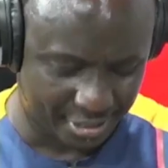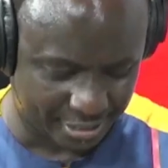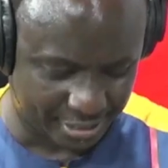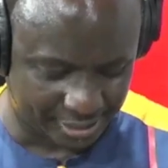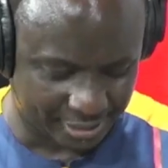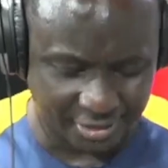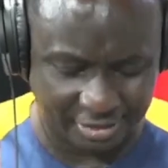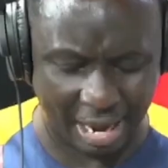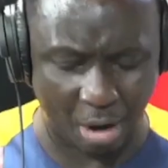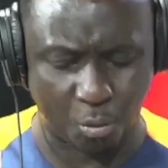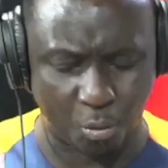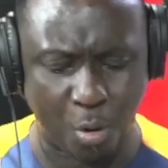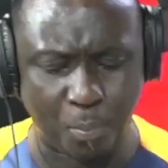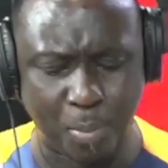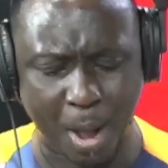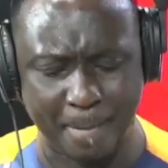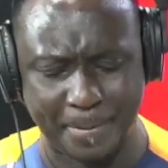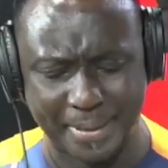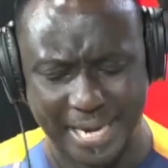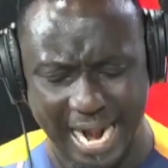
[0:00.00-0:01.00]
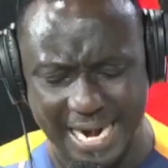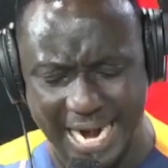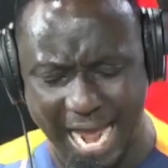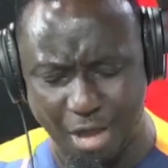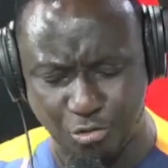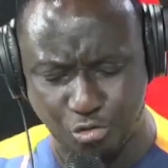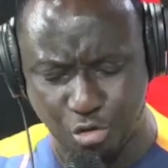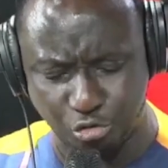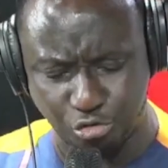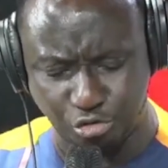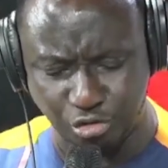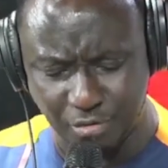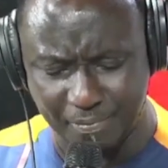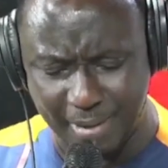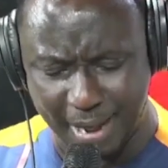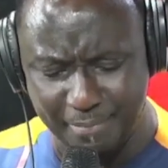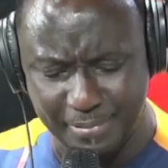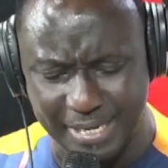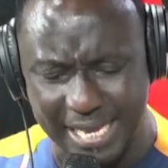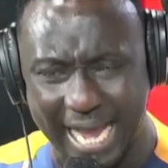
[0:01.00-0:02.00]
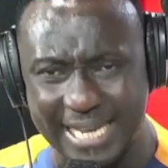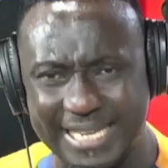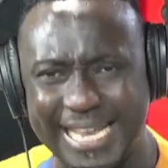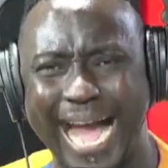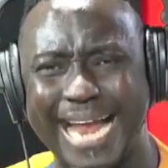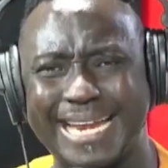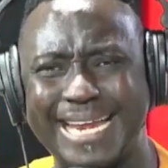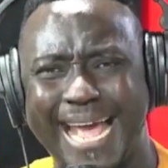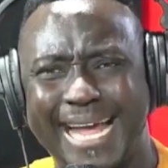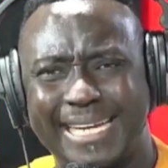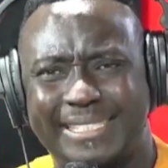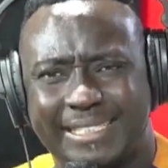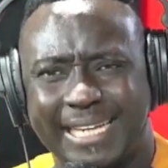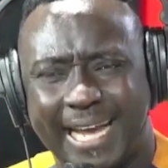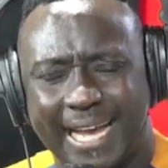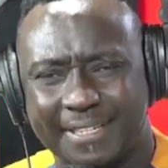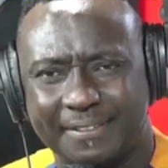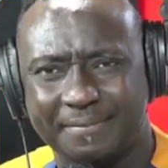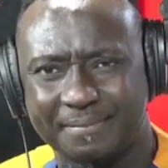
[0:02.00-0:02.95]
Se wuba bra na kwoduru ba bia, ya na ede.